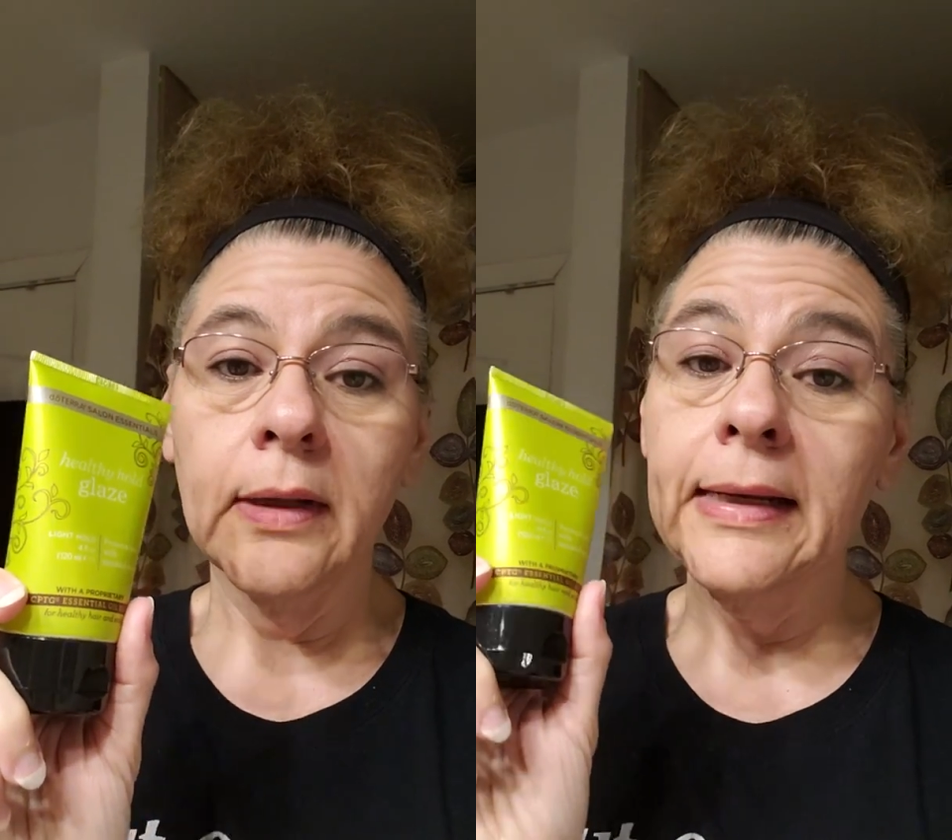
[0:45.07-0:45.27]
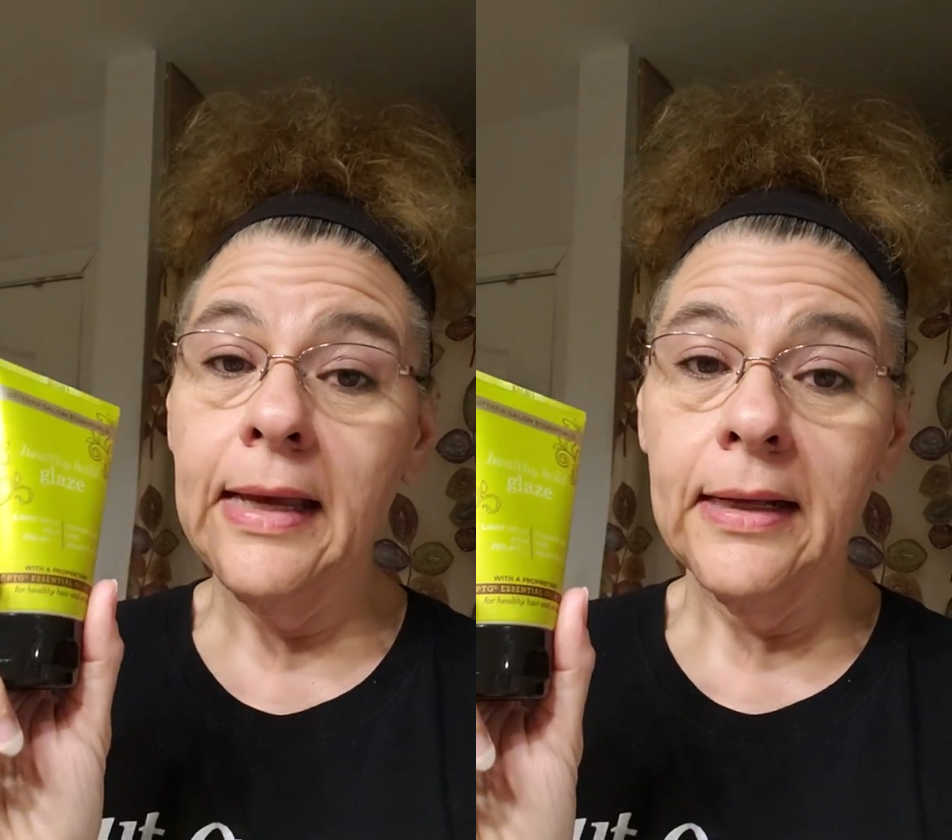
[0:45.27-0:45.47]

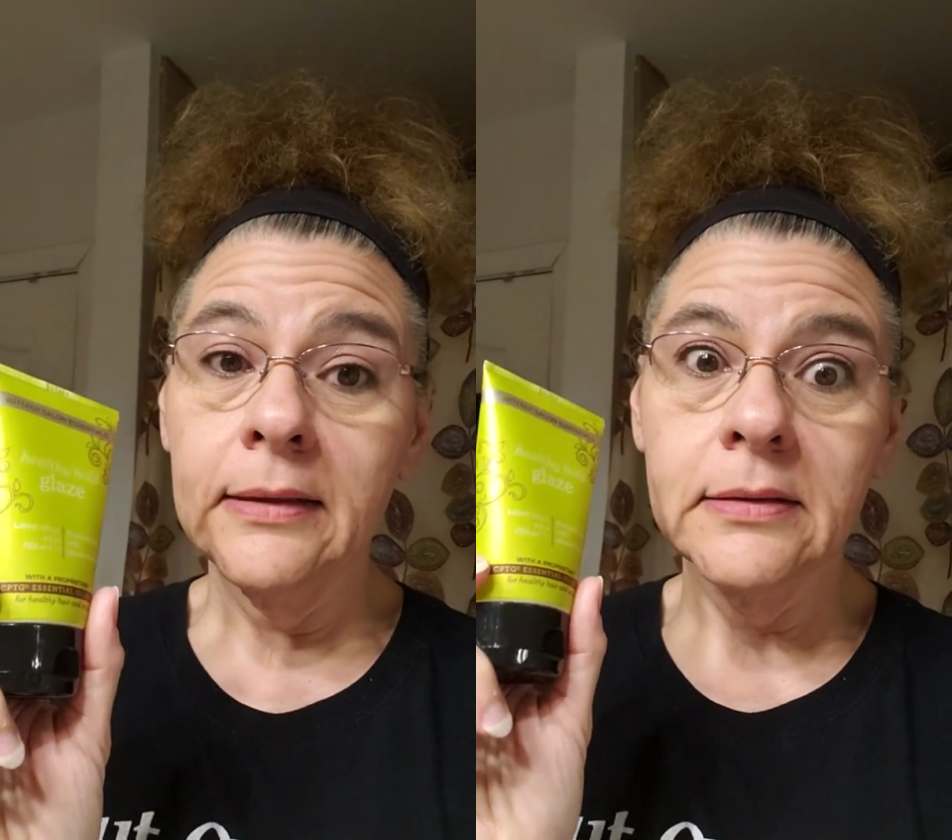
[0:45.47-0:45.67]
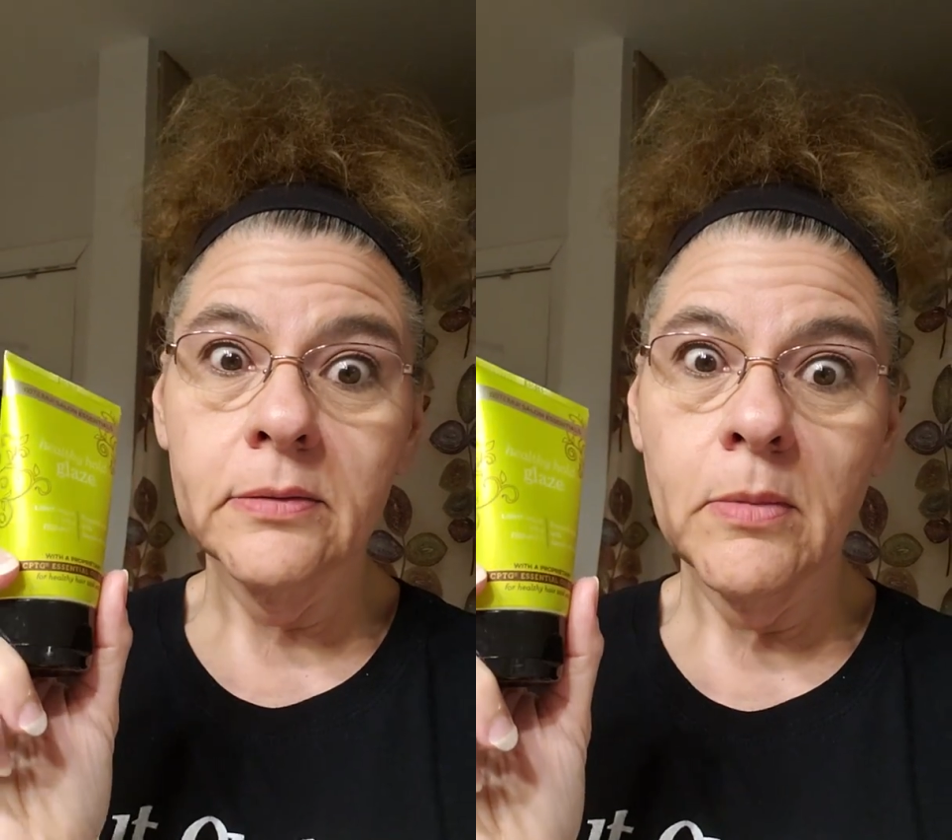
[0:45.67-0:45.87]
And again,
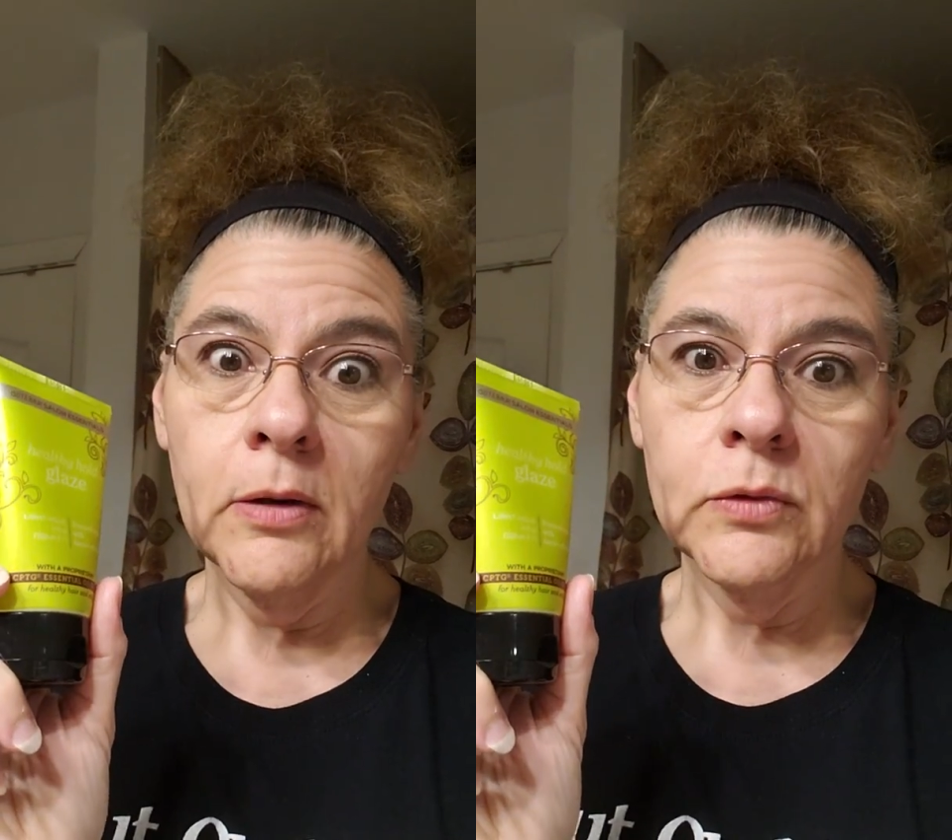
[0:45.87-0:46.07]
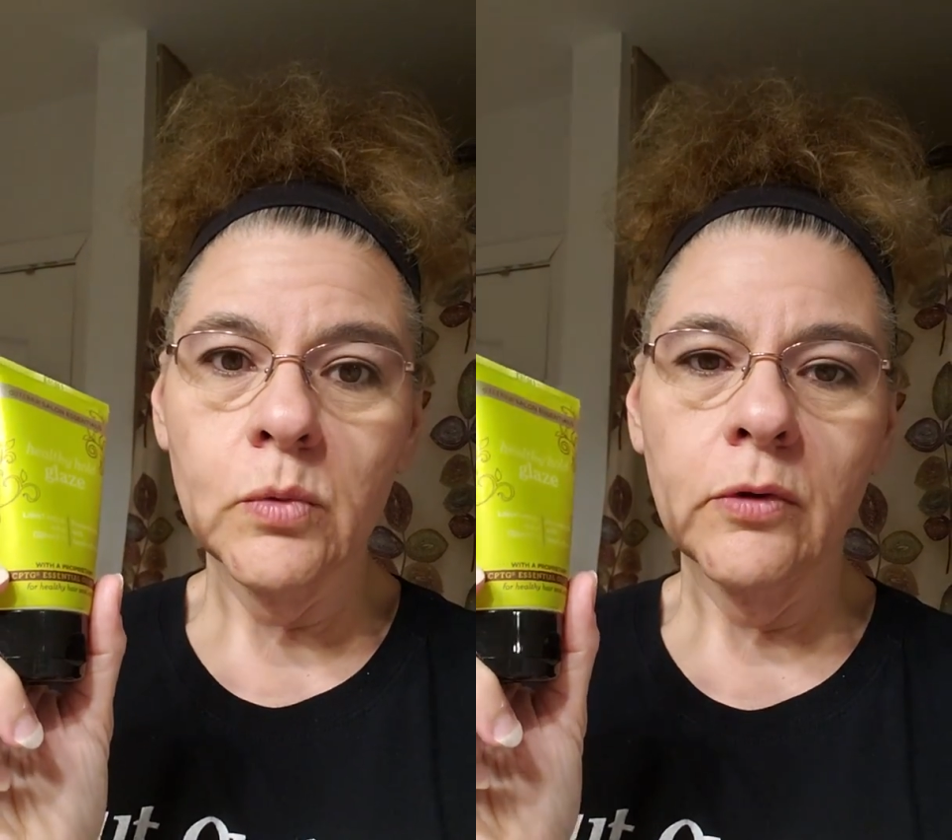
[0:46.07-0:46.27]
it
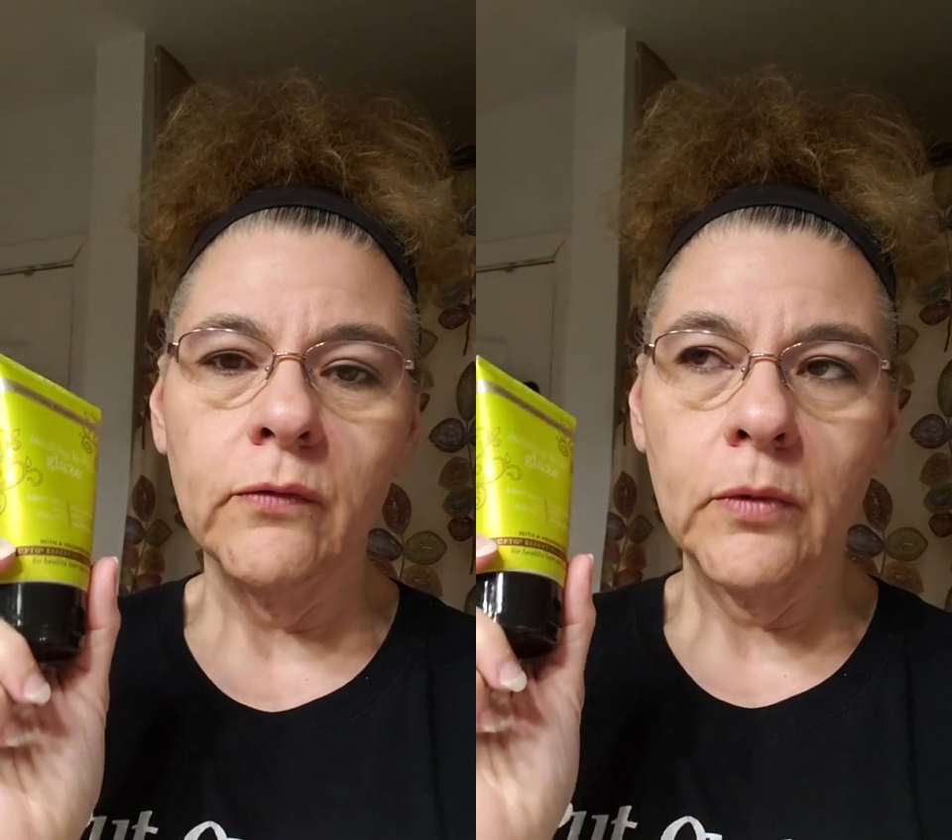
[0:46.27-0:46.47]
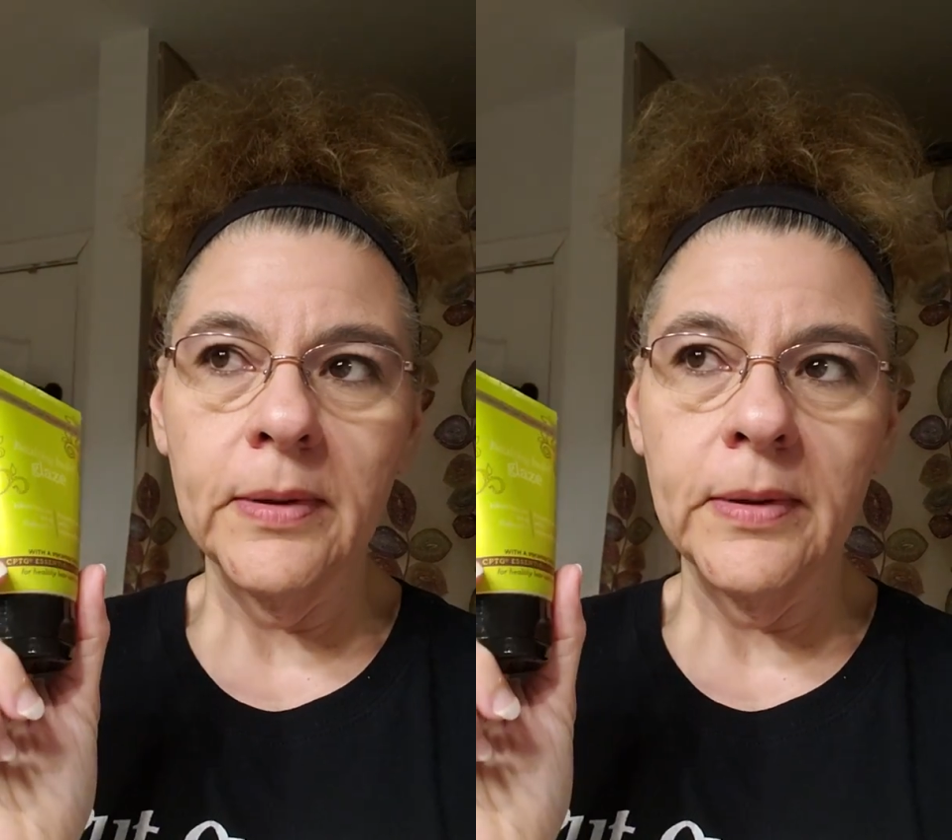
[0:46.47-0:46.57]
smells wonderful,